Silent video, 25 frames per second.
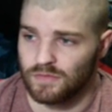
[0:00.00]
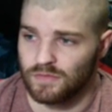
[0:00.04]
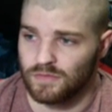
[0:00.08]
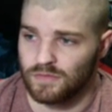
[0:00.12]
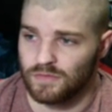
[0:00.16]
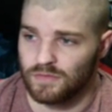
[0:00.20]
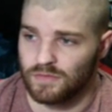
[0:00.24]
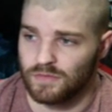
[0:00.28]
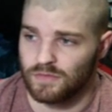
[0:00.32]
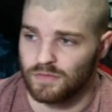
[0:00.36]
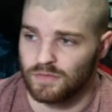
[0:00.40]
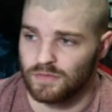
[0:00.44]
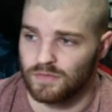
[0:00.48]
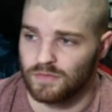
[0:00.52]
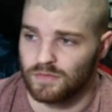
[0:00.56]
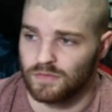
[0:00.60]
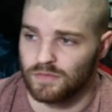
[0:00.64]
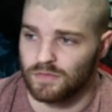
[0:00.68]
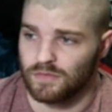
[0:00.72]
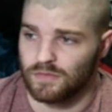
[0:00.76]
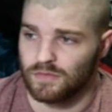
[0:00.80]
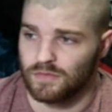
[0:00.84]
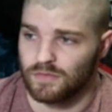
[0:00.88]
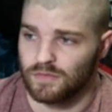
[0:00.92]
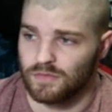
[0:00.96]

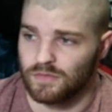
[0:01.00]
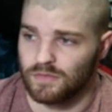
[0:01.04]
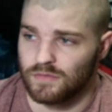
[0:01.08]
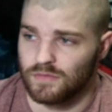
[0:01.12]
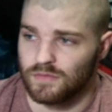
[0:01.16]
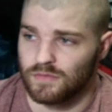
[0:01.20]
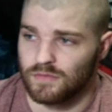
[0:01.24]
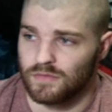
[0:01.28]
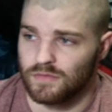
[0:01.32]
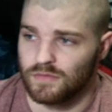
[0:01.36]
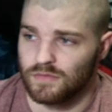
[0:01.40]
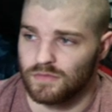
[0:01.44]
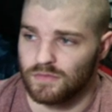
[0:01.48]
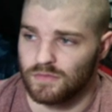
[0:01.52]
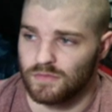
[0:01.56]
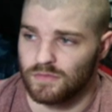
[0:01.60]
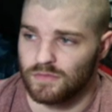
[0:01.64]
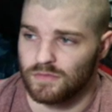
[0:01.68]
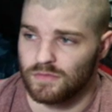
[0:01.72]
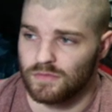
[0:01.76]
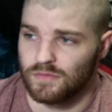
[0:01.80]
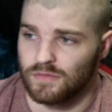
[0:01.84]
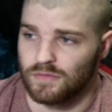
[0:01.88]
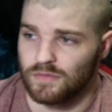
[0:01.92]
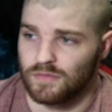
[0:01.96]

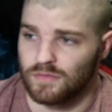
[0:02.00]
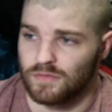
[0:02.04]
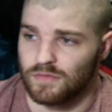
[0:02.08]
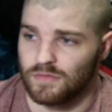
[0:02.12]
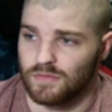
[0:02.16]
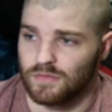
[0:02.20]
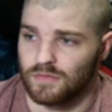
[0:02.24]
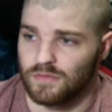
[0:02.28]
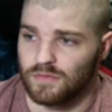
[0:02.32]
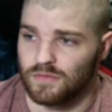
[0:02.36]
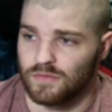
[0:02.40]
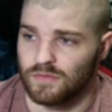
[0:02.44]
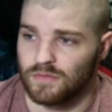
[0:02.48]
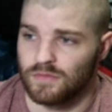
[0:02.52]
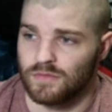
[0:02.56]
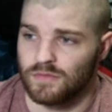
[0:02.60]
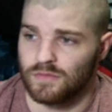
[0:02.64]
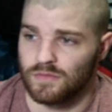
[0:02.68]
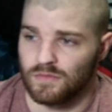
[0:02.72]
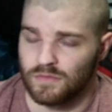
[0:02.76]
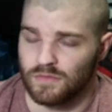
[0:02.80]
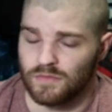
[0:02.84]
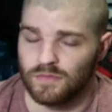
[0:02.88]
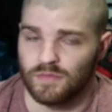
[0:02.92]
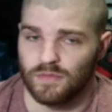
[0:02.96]

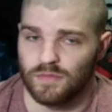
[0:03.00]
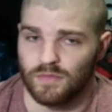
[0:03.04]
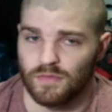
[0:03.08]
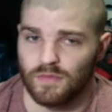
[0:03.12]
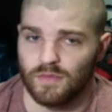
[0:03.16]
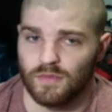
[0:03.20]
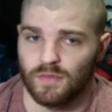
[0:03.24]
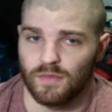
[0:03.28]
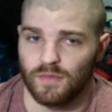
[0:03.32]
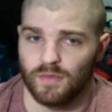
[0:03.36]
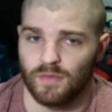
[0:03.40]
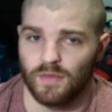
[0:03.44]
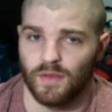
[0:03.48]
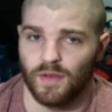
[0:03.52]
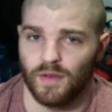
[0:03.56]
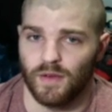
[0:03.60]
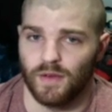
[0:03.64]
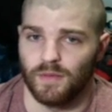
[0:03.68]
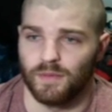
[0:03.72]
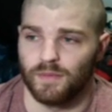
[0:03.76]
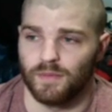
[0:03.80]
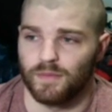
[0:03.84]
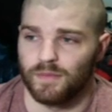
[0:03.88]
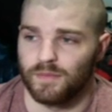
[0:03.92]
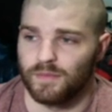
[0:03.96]

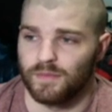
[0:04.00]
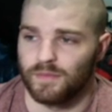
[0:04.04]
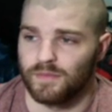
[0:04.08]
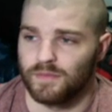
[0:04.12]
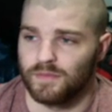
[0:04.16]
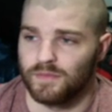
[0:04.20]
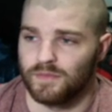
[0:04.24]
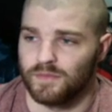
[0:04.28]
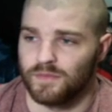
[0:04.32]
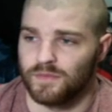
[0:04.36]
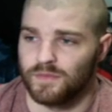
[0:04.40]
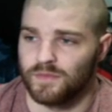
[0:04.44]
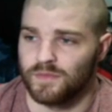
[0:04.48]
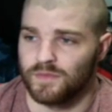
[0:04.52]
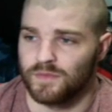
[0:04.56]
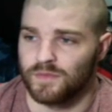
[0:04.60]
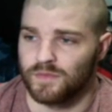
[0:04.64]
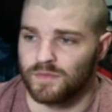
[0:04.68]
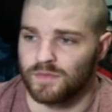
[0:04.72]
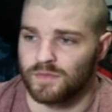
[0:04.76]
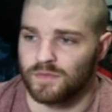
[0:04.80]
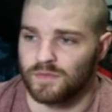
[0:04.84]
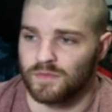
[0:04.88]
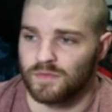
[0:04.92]
This person isn't speaking.